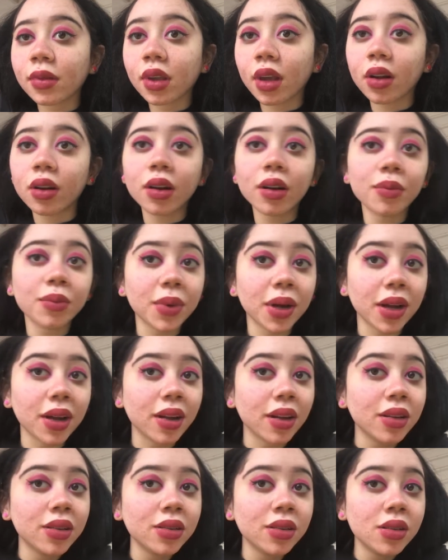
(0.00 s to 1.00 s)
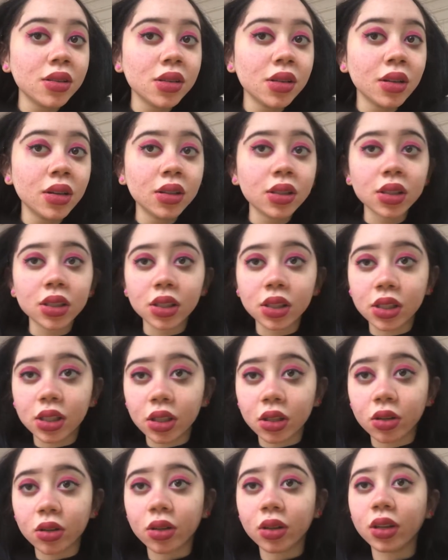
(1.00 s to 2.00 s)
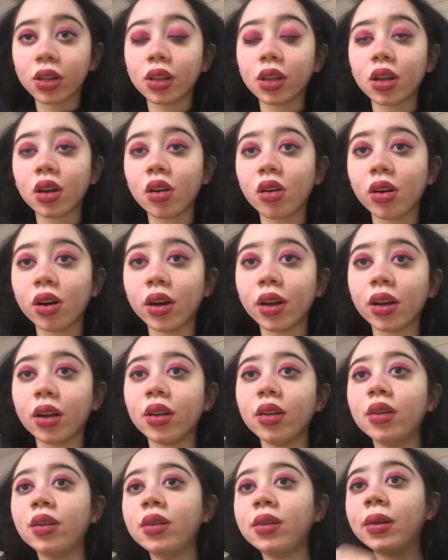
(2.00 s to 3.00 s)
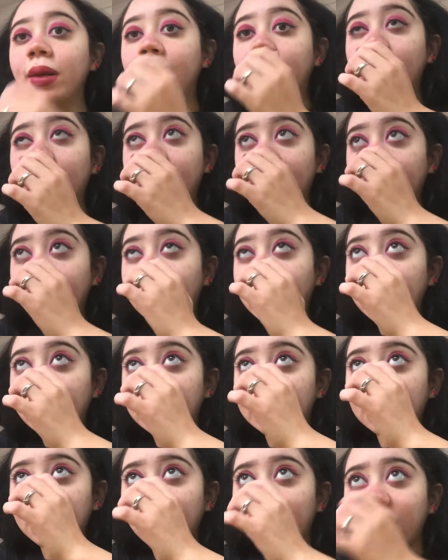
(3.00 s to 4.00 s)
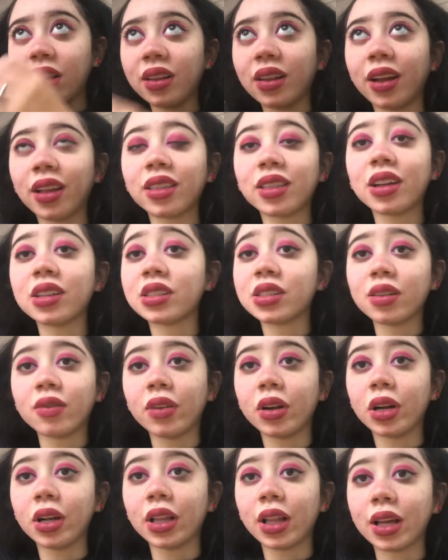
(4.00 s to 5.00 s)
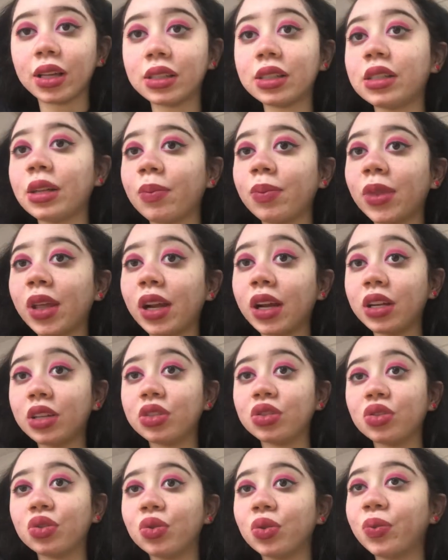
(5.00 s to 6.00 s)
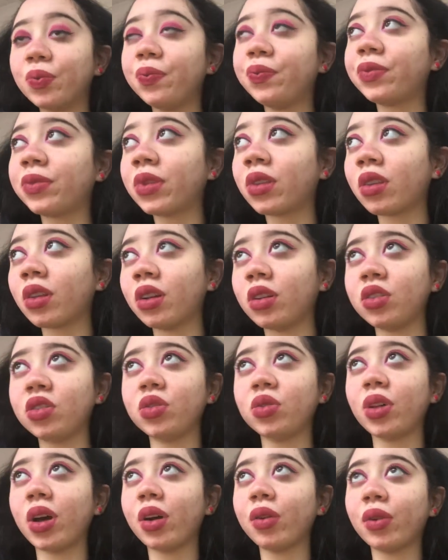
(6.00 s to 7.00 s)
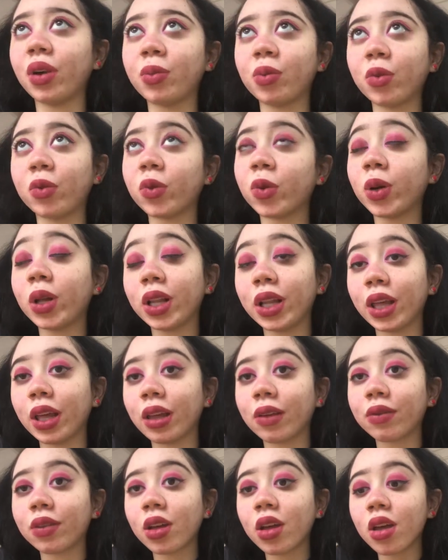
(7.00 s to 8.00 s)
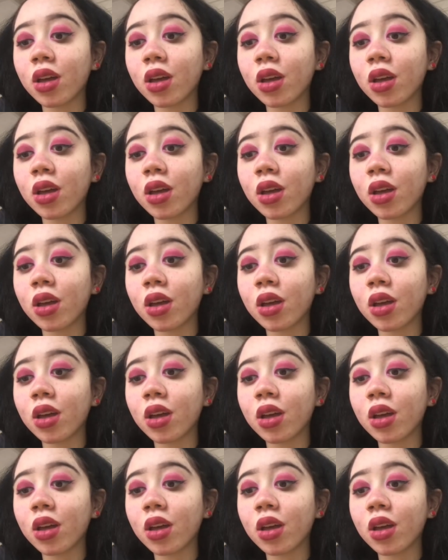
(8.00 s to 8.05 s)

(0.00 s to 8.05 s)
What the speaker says: I don't have my concealer or anything on. I do that, that's the very last step that I do, and I do that right before we leave.